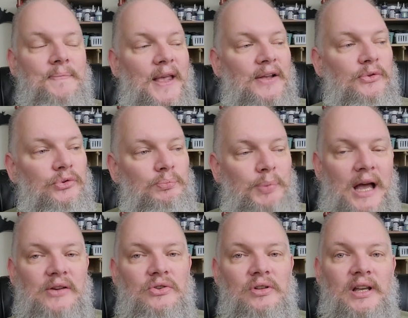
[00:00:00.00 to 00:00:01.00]

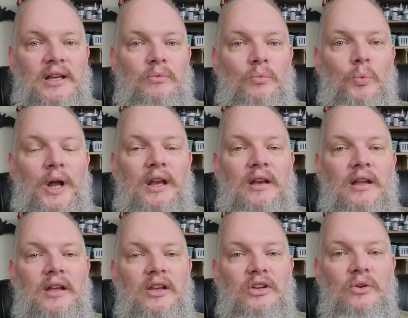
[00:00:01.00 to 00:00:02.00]
especially when
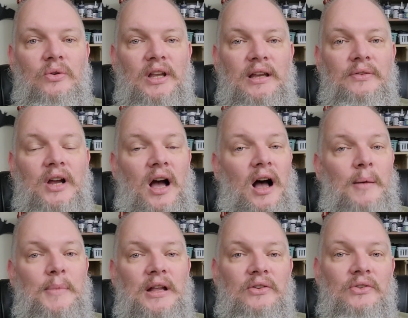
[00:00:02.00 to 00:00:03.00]
you leave
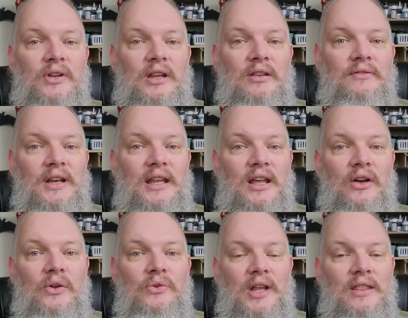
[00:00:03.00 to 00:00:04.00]
comments in the
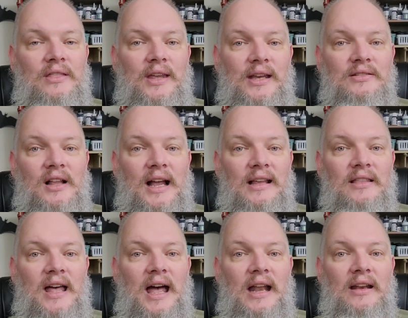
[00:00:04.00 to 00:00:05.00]
videos and things like
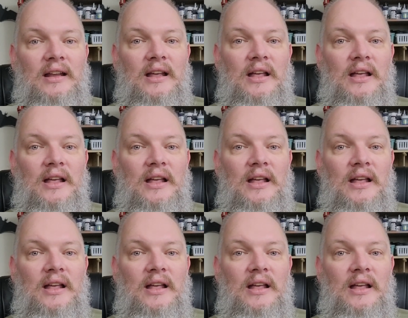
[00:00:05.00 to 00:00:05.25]
that.